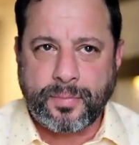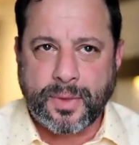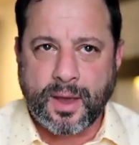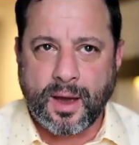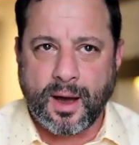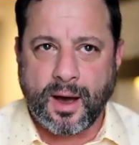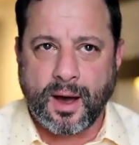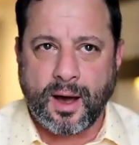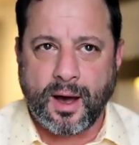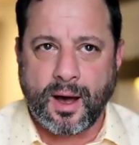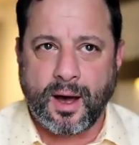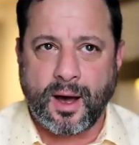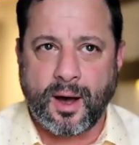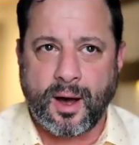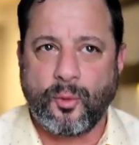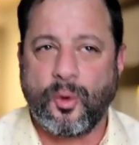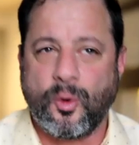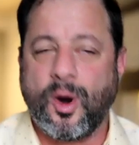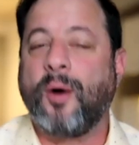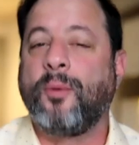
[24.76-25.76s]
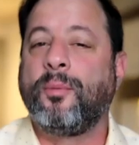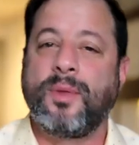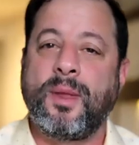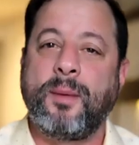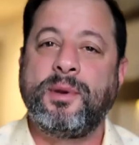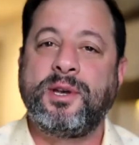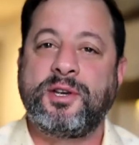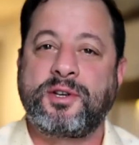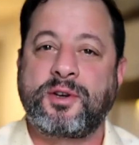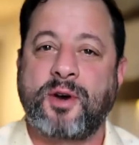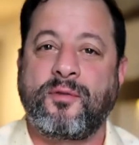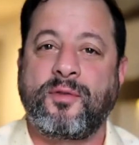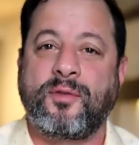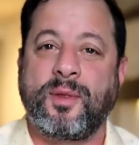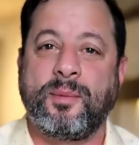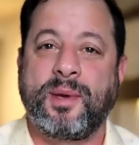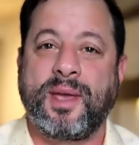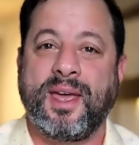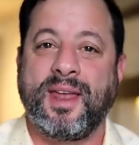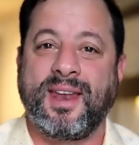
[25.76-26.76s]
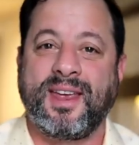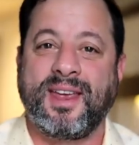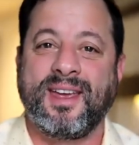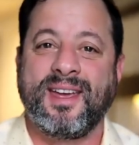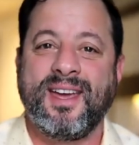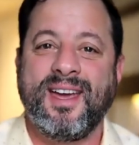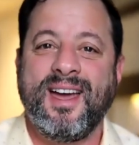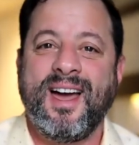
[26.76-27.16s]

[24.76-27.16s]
Let me just start from the beginning.